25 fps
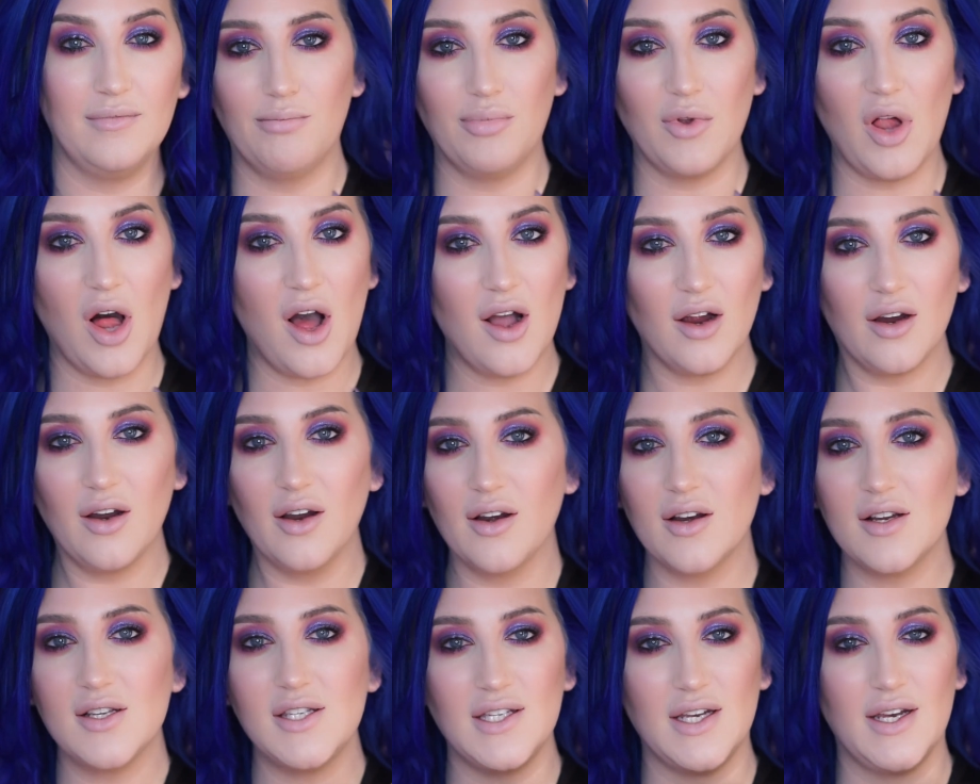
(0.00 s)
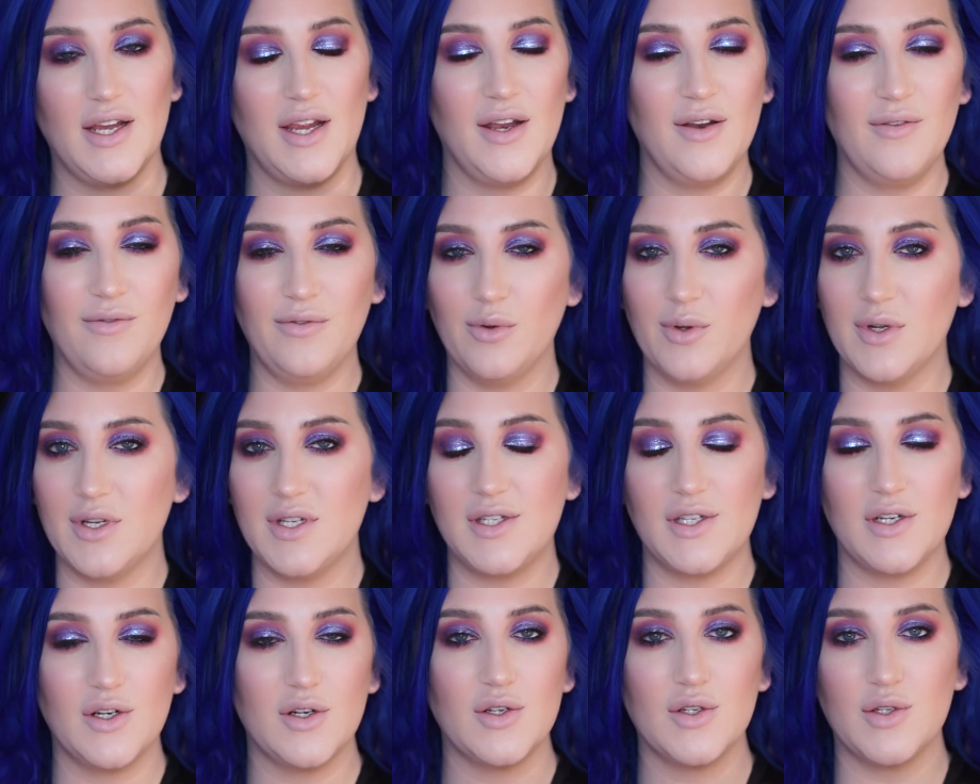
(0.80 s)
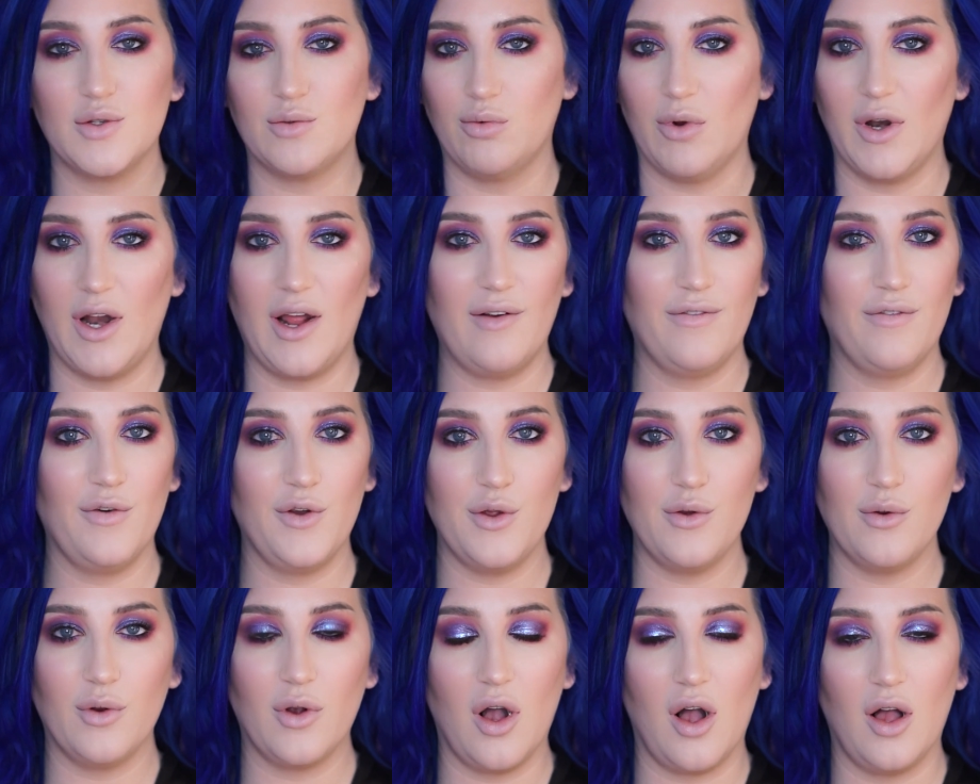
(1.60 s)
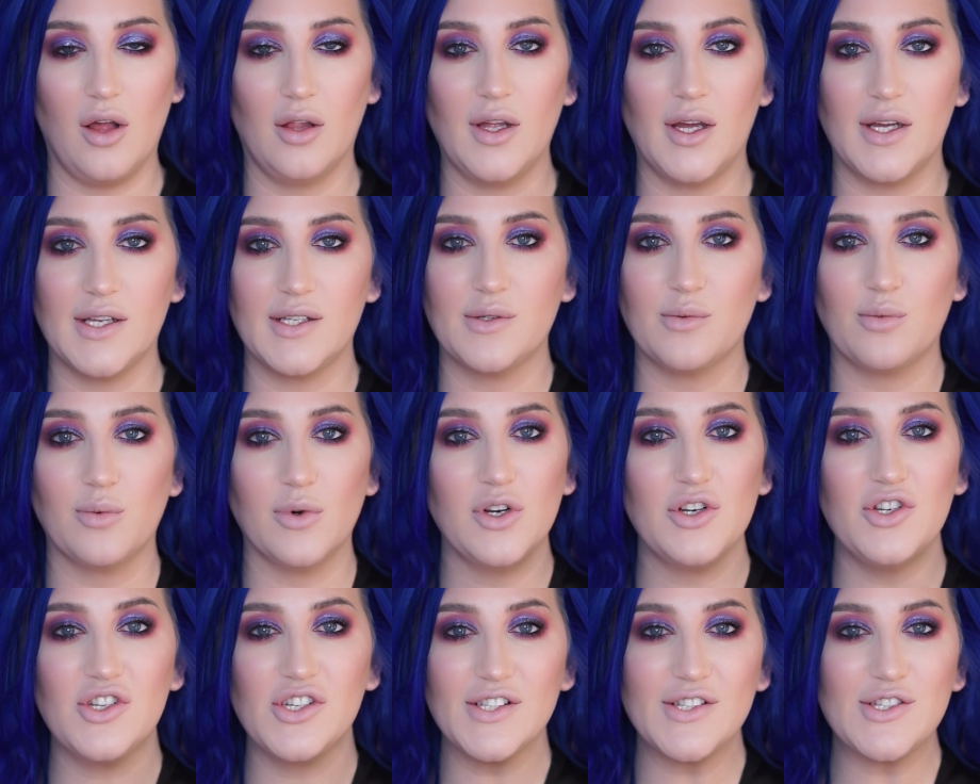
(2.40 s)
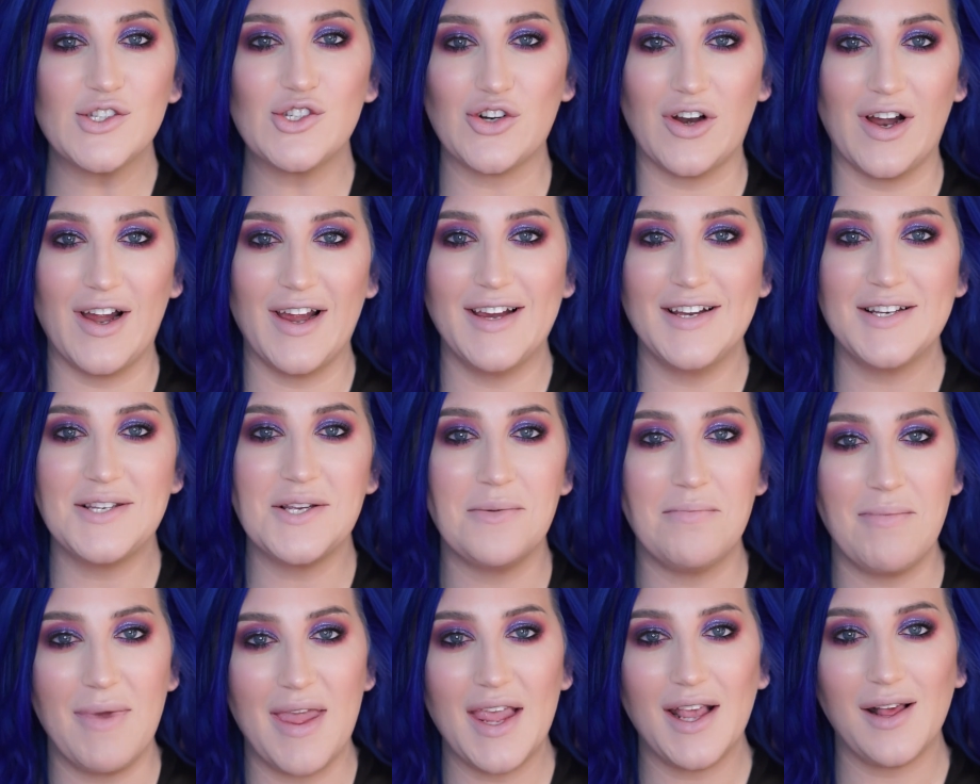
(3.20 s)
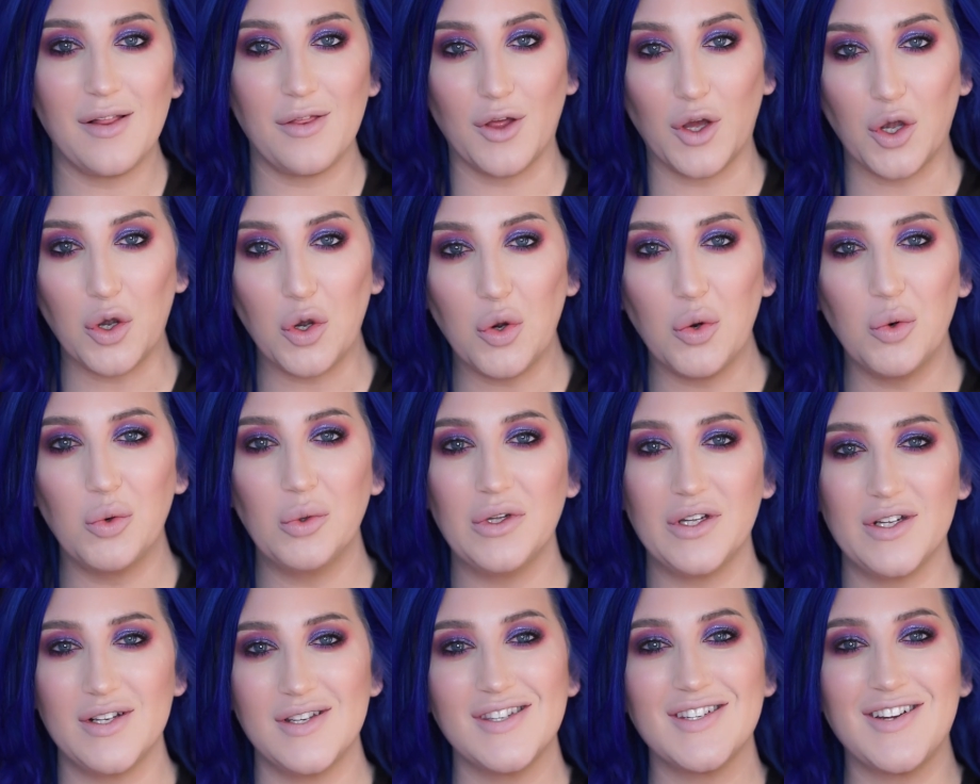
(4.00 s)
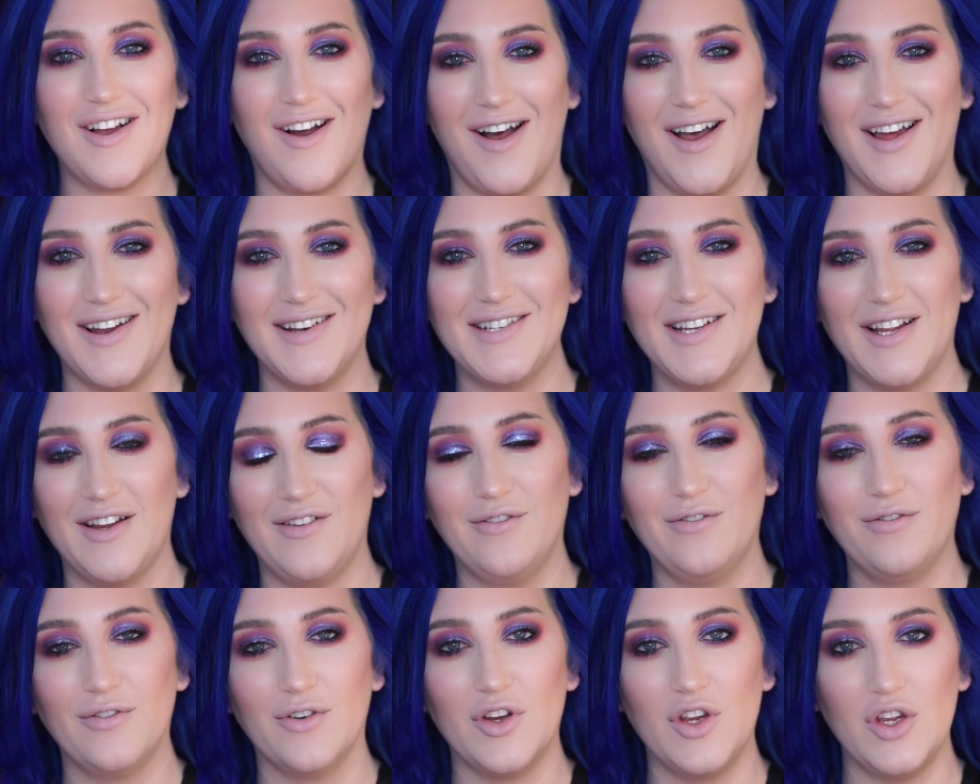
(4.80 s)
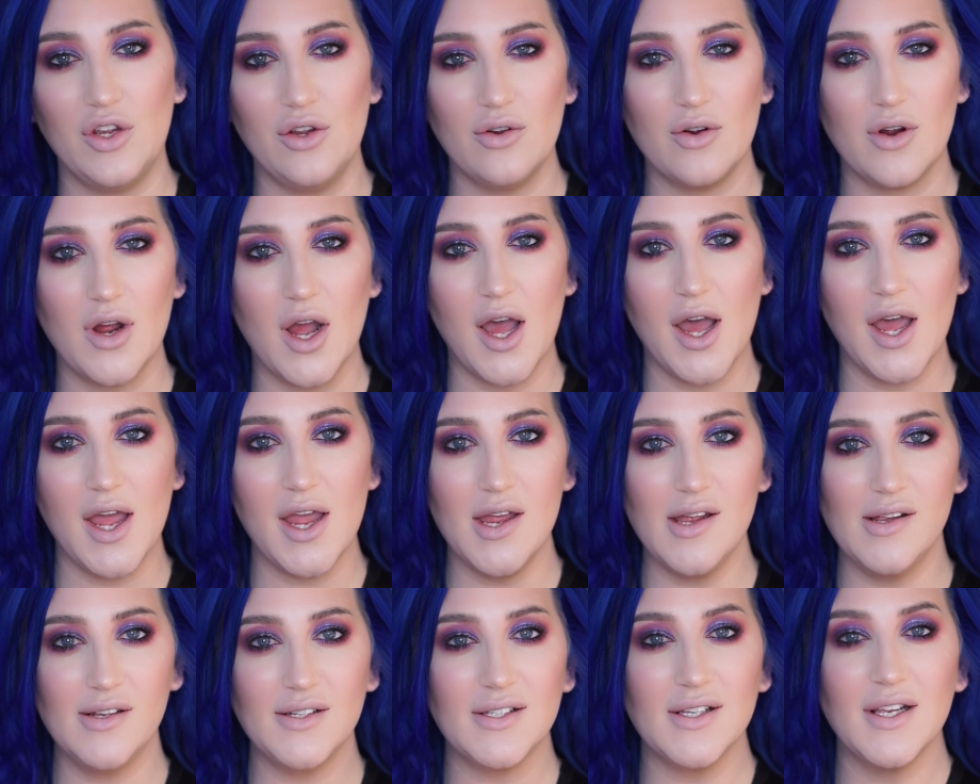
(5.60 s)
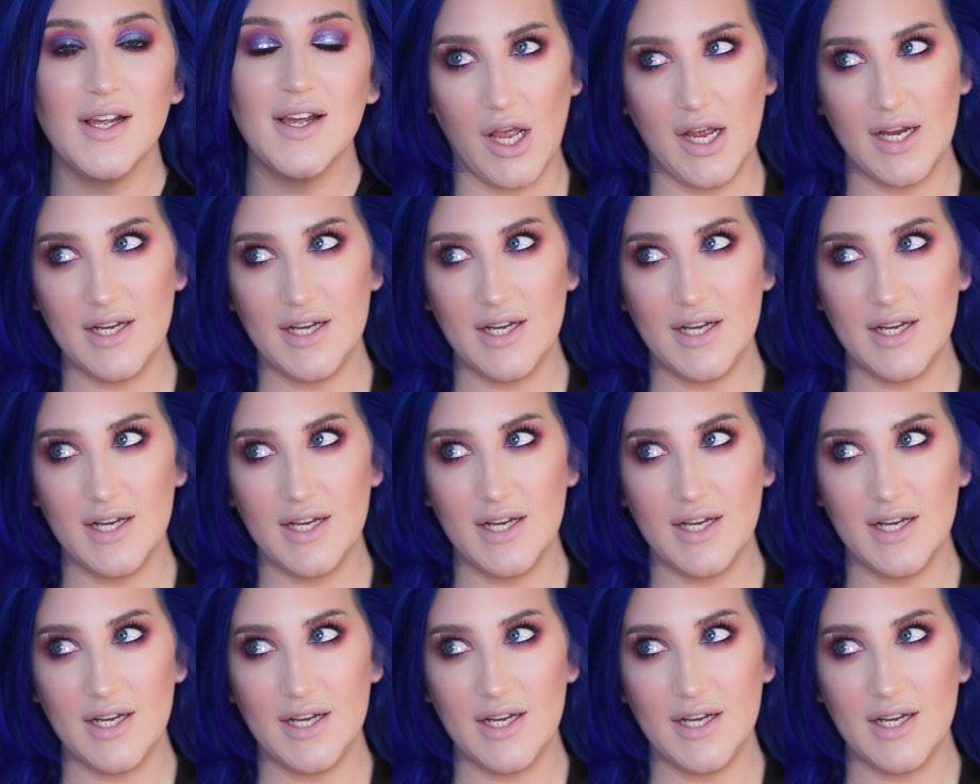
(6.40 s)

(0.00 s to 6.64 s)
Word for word: Bloggers and influencers, whatever you call us, we're just trying to make the coolest content for you guys.